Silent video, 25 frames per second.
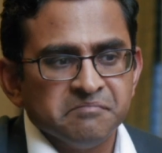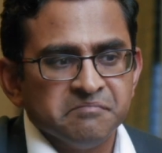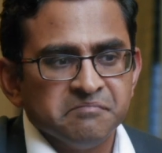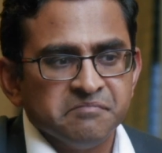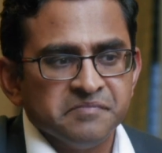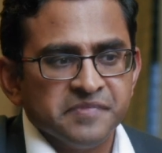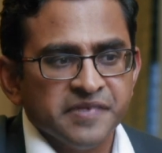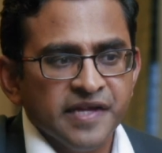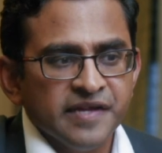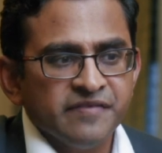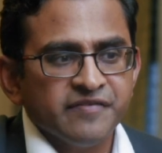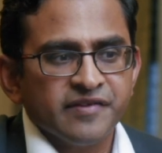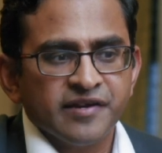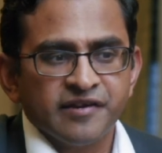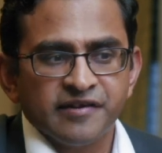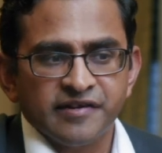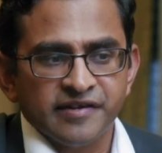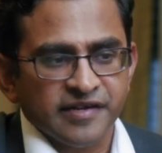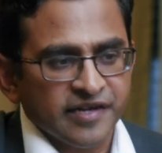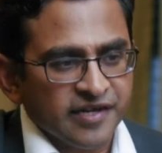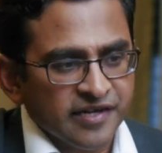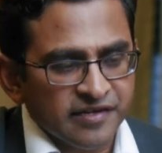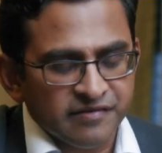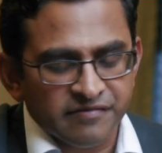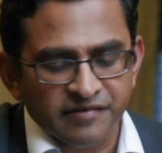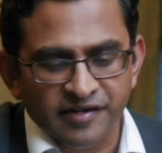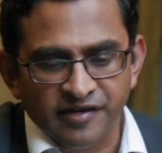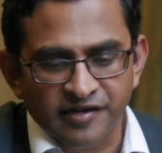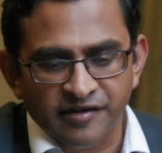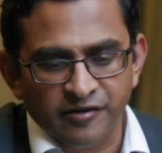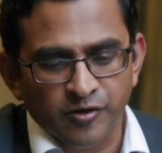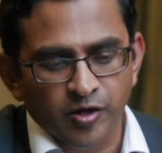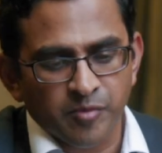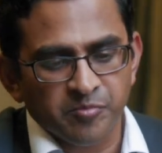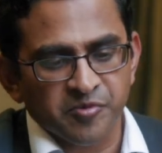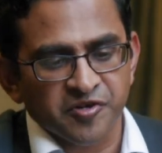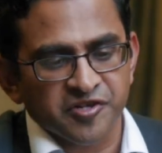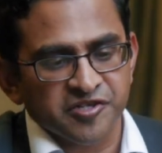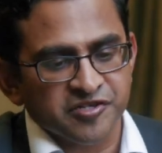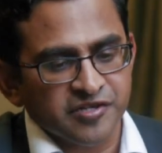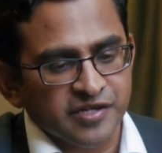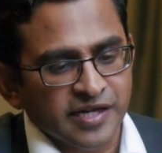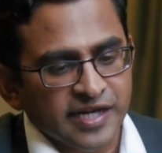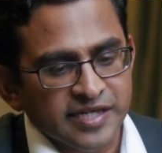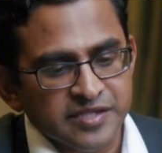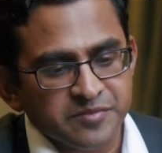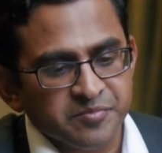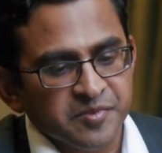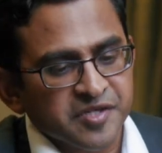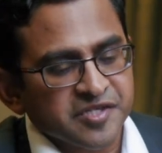Then there are operational
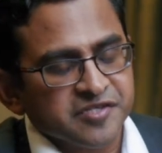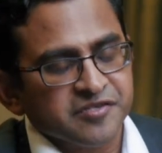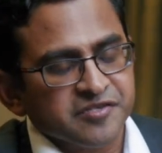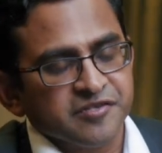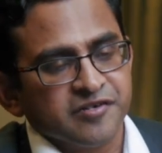aspects